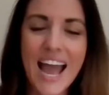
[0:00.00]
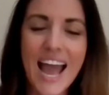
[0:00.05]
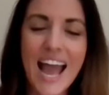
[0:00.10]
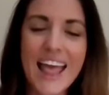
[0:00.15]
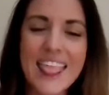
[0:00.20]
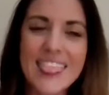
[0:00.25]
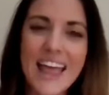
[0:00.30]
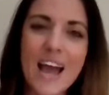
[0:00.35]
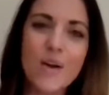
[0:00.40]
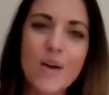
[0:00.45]

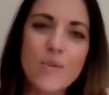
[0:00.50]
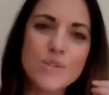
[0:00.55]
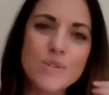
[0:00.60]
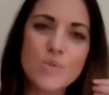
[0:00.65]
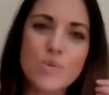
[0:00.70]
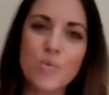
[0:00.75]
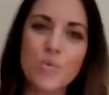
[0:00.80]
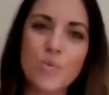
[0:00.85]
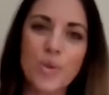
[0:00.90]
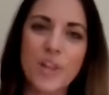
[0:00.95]
And that was
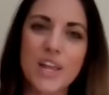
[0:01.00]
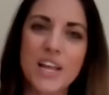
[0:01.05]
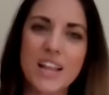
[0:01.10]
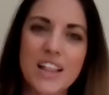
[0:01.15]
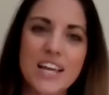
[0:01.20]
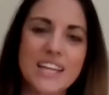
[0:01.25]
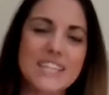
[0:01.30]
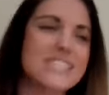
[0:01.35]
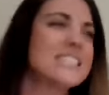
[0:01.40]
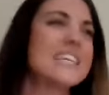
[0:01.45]
what really
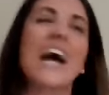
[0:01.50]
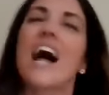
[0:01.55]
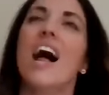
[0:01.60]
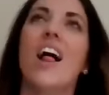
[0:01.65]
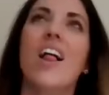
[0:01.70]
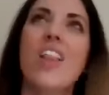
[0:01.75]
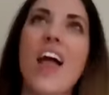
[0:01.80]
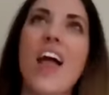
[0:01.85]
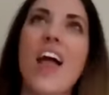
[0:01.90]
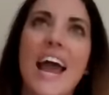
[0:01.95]
clicked, is
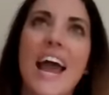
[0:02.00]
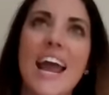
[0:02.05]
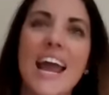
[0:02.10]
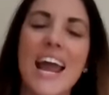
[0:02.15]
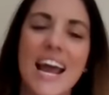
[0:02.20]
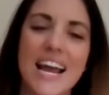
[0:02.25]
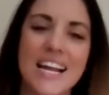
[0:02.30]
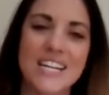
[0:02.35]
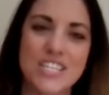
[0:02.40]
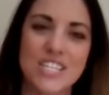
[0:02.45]
all I
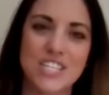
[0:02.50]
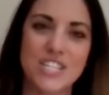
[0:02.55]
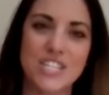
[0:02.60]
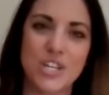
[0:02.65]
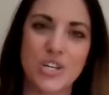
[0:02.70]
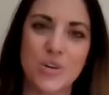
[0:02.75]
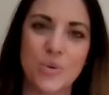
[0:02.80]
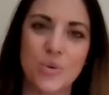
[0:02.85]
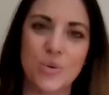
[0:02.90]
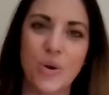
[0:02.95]
had to
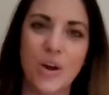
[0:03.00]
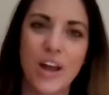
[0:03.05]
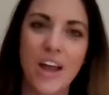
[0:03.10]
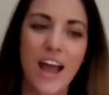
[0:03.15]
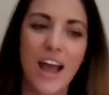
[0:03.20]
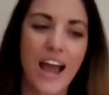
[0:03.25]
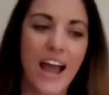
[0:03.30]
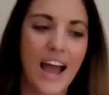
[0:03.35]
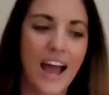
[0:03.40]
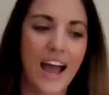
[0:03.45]
do.
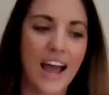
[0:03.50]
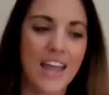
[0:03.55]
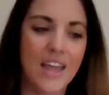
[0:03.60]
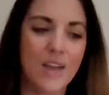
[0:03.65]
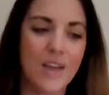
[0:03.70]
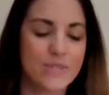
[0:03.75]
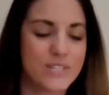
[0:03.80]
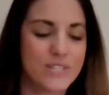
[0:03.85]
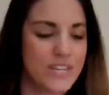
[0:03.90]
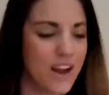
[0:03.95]

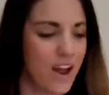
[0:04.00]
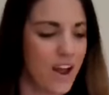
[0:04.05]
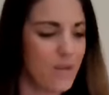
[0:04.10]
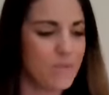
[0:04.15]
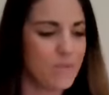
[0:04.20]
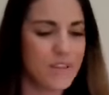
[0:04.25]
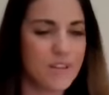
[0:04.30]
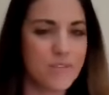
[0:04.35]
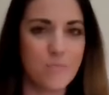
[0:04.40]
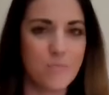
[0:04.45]
It was an
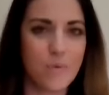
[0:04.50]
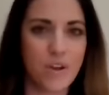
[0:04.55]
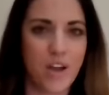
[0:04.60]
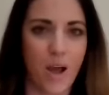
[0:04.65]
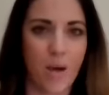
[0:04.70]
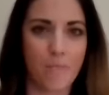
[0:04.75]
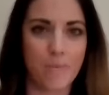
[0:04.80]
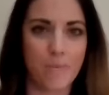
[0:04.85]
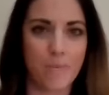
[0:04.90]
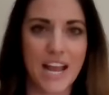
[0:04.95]
unbelievable
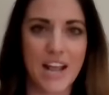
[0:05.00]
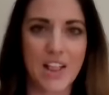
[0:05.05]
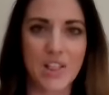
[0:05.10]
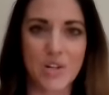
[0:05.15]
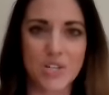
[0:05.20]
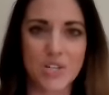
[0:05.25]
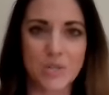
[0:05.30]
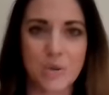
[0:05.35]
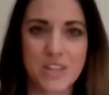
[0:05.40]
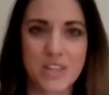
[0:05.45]
company. I
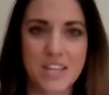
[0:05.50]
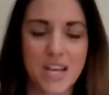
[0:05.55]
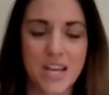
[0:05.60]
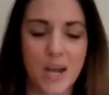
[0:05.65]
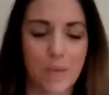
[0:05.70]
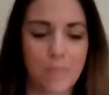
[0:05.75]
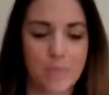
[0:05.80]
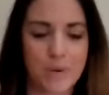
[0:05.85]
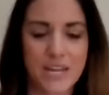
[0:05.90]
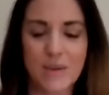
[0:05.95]
learned about the
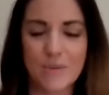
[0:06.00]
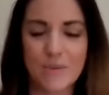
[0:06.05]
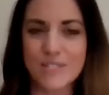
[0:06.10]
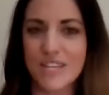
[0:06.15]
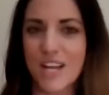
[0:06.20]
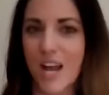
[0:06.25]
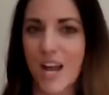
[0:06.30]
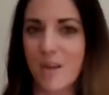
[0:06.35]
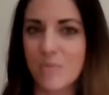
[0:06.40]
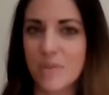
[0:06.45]
company. It was
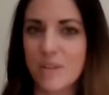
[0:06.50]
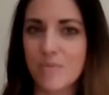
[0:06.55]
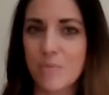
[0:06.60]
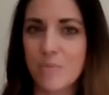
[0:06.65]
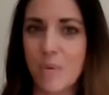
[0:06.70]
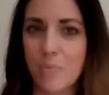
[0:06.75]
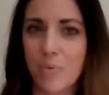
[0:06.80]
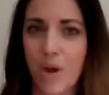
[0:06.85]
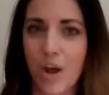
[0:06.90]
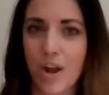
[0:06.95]
an
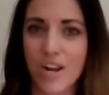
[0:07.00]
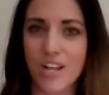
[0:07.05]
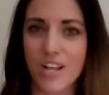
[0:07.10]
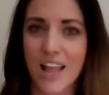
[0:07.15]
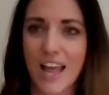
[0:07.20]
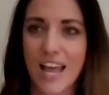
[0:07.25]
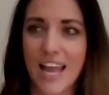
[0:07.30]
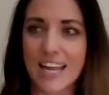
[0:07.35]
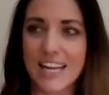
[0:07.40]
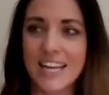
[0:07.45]
unbelievable product
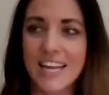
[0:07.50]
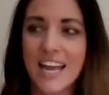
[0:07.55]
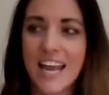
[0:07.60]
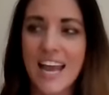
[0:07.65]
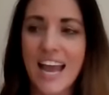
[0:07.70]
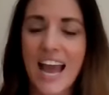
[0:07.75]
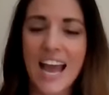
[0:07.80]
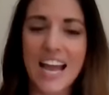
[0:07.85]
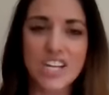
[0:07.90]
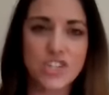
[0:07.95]
line.
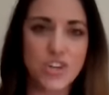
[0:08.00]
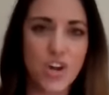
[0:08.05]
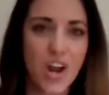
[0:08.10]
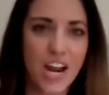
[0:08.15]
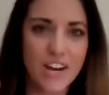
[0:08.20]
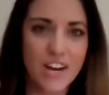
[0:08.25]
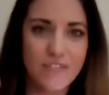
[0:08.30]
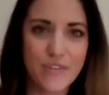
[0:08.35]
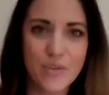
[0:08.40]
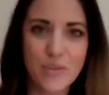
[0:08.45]
I
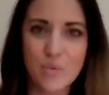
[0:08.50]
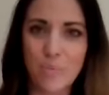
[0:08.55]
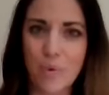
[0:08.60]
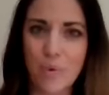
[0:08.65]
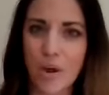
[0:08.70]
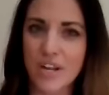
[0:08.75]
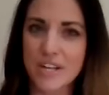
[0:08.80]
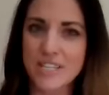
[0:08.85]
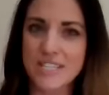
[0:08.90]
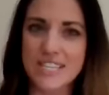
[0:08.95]
tried a few of the
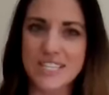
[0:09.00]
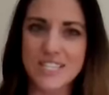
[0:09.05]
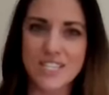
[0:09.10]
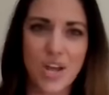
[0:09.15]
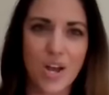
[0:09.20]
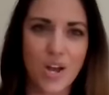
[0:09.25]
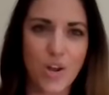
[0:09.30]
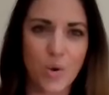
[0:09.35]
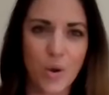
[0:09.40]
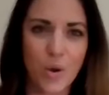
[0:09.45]
products. I
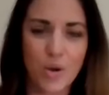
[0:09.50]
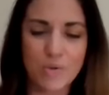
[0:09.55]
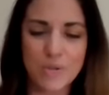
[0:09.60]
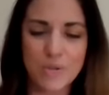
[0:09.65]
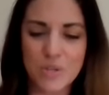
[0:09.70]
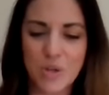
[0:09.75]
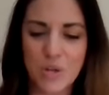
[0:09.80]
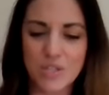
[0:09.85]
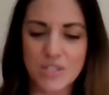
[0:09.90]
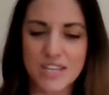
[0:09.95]
saw great
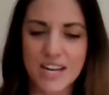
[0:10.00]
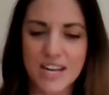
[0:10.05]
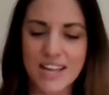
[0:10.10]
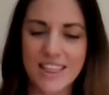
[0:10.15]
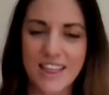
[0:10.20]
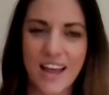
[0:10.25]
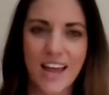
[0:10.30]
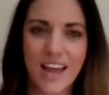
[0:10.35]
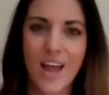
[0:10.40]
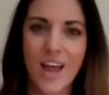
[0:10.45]
results. And I
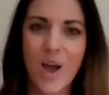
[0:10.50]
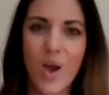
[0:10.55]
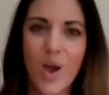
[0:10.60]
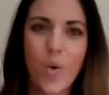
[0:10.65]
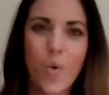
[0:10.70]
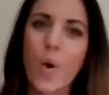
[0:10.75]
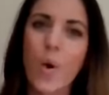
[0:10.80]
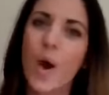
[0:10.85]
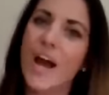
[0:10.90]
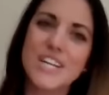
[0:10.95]
thought,
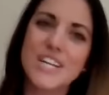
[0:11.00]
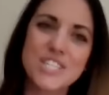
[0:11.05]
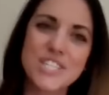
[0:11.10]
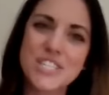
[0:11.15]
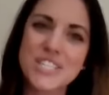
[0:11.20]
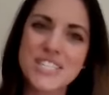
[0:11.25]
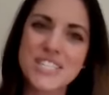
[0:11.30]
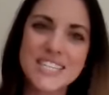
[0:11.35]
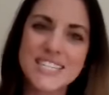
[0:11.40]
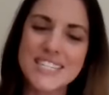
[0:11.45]
well, I
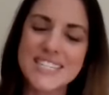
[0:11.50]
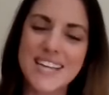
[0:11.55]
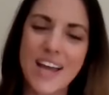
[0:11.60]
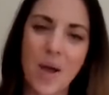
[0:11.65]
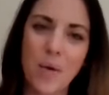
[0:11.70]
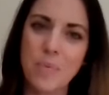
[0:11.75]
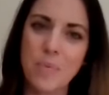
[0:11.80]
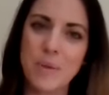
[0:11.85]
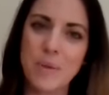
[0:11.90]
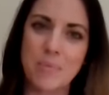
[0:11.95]
just need to
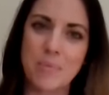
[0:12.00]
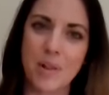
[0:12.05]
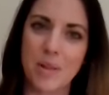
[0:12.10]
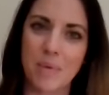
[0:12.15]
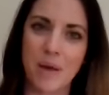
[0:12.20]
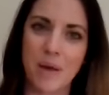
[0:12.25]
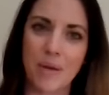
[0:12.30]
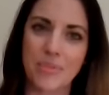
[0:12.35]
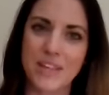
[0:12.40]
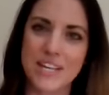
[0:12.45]
tell people
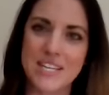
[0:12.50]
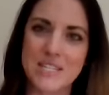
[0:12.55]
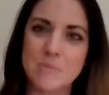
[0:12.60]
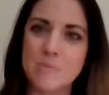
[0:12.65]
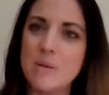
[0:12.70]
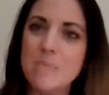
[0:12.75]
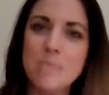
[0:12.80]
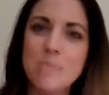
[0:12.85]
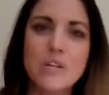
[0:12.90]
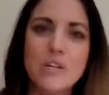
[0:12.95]
about this.
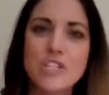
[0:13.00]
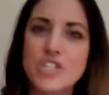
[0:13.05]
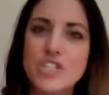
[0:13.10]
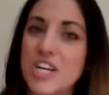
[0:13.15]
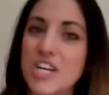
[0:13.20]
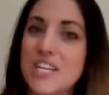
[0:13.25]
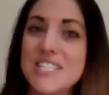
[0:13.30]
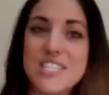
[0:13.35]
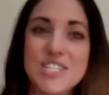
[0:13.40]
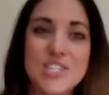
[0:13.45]
People
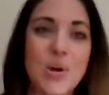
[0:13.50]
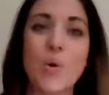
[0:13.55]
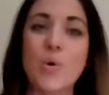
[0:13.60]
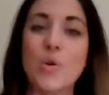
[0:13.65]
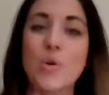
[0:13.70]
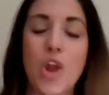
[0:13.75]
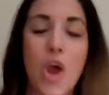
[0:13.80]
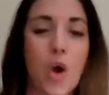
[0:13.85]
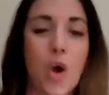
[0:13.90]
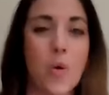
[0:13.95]
just
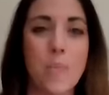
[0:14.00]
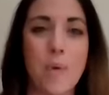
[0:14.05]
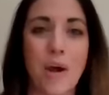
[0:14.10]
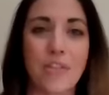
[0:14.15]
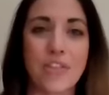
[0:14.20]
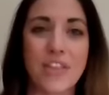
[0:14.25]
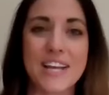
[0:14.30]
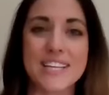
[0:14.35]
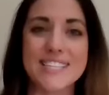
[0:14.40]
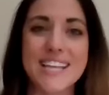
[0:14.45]
don't know
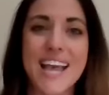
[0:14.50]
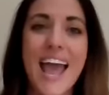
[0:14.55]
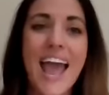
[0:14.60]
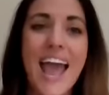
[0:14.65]
about this.